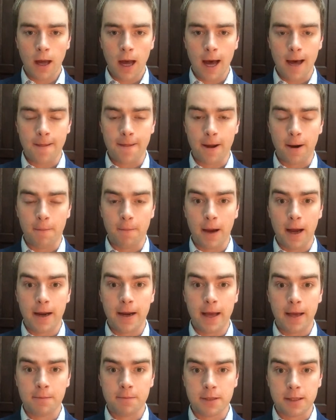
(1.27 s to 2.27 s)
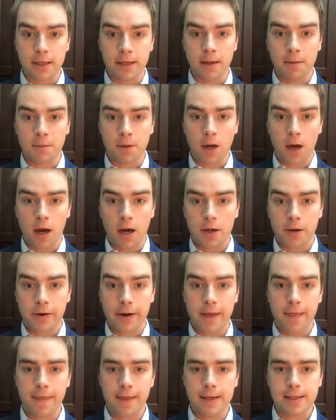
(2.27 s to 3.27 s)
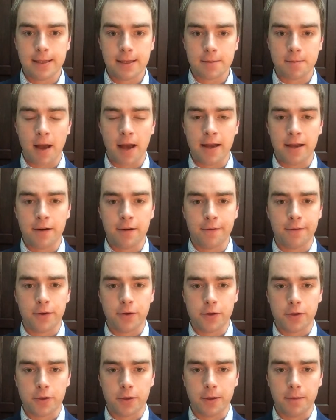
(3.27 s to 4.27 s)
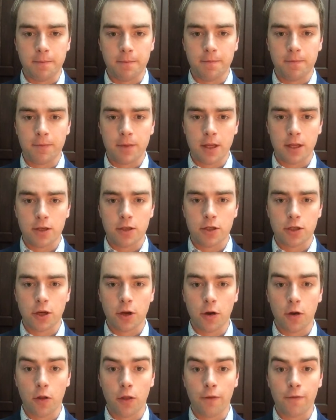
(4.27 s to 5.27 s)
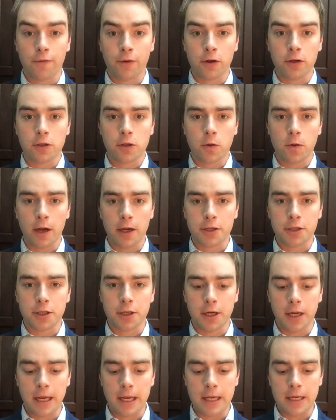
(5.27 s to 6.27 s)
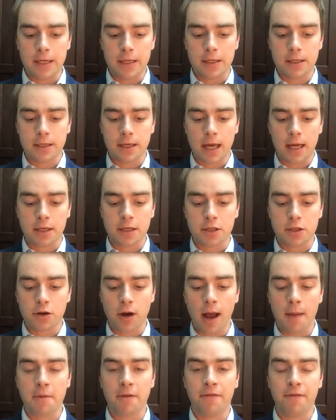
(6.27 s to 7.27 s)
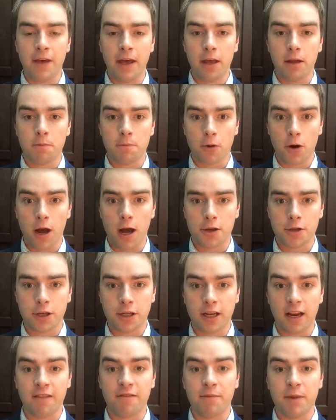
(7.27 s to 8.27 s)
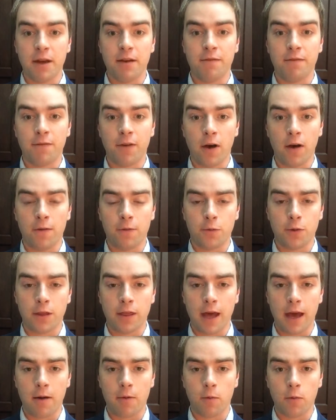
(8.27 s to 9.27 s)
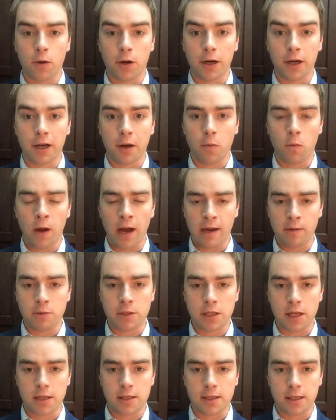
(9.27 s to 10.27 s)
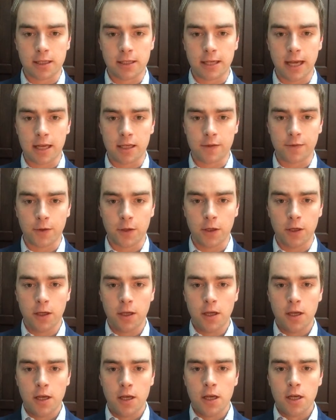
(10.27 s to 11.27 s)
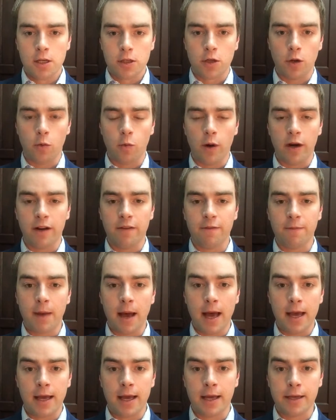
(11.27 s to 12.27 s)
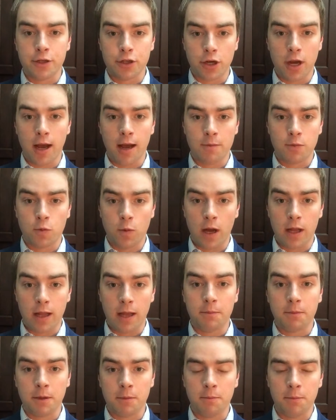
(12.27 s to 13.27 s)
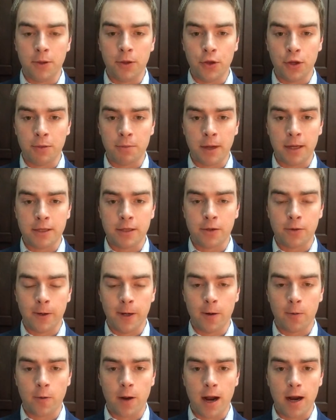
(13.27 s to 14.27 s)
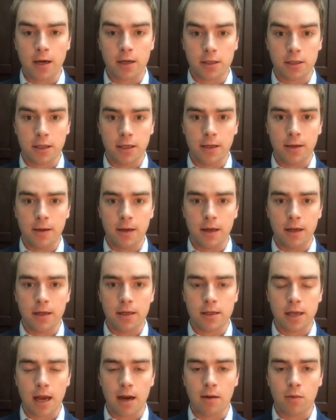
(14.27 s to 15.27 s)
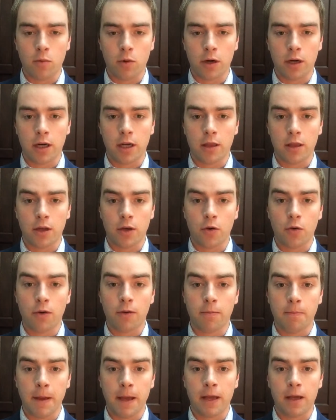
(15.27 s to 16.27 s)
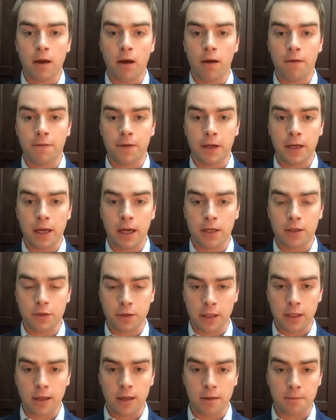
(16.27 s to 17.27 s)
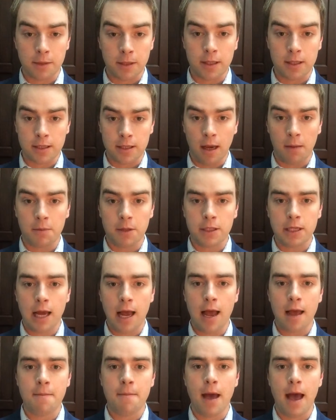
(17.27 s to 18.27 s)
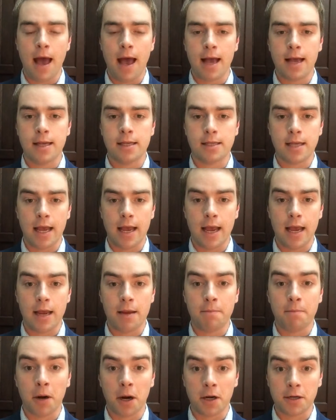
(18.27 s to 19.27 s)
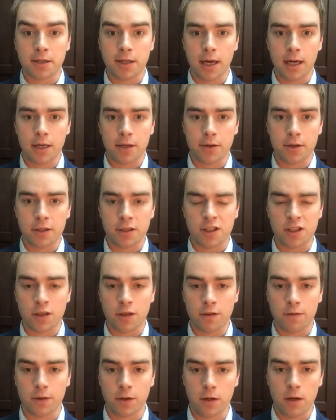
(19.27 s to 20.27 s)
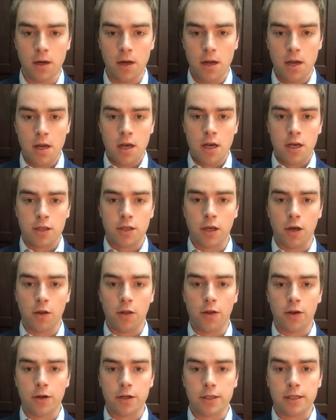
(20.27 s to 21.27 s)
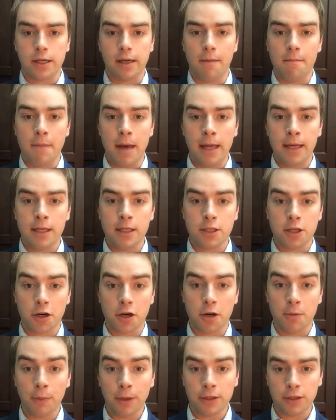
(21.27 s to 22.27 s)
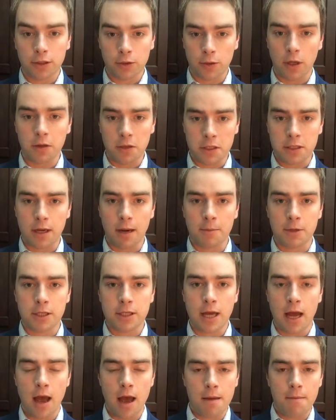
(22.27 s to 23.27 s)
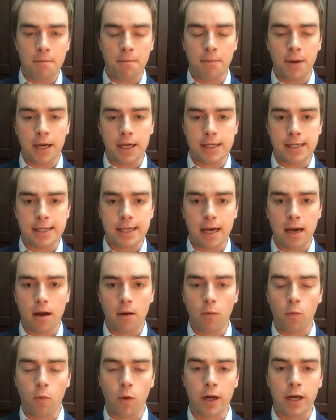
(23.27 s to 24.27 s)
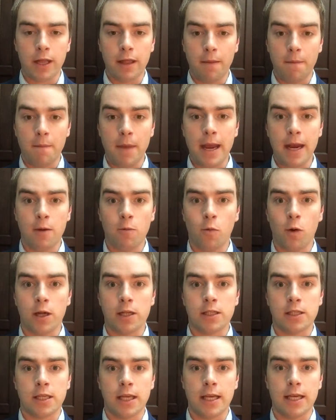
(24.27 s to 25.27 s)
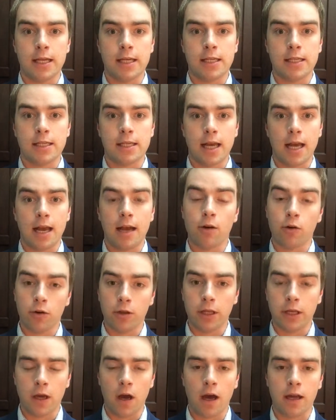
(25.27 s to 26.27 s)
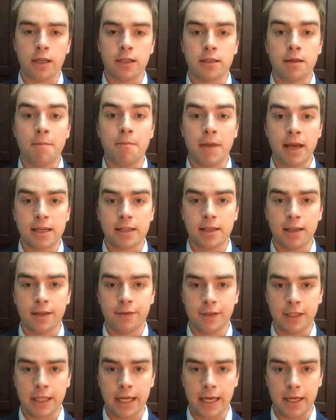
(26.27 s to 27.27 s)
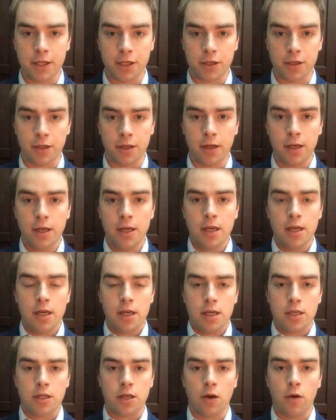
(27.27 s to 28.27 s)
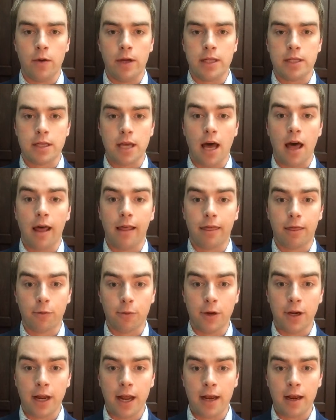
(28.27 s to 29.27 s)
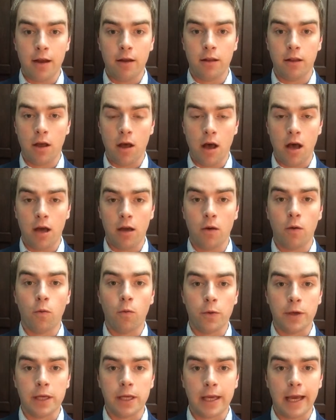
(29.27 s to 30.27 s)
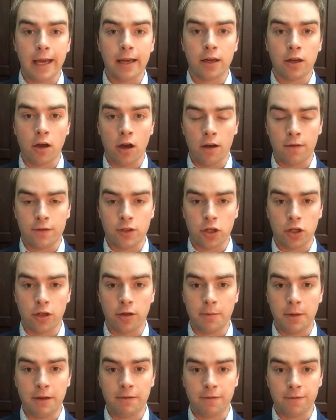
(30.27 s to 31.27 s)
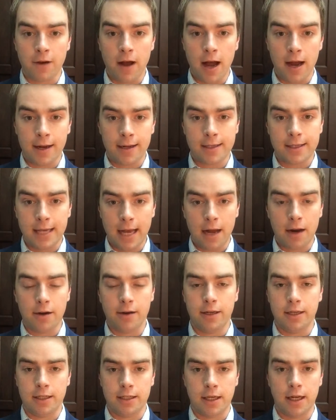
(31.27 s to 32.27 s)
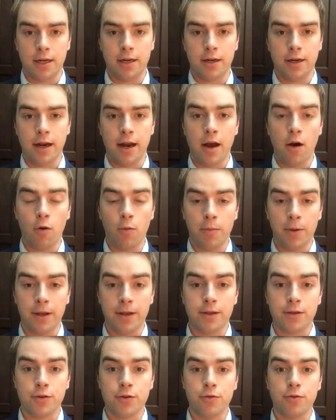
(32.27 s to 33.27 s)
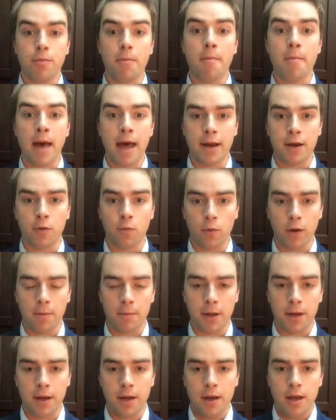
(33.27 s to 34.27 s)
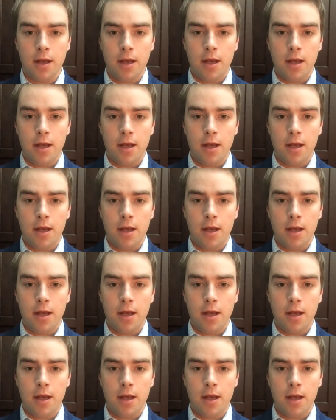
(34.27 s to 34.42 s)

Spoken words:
Hi there, my name's Liam Cotter and this is my interview stream. So the first question is, describe a failed project I've been involved with at work and why I was unsuccessful. So one of my jobs while I'm completing my degree at Ryerson is I work at the North Bay Golf and Country Club in the summertime as a bartender and server. So there's many tournaments throughout the summertime, but one of the main ones is early on is the Mixed Invitational. So it's a 3-day long weekend golf tournament, Friday, Saturday, Sunday, open to men and women.